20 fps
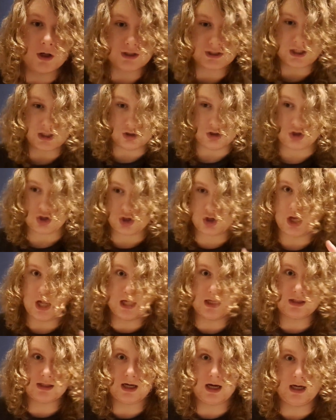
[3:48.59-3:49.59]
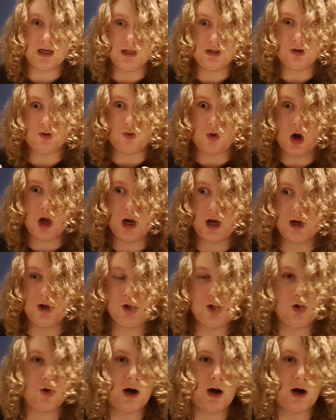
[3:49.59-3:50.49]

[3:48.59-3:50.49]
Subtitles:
It's like, shit, I need to run,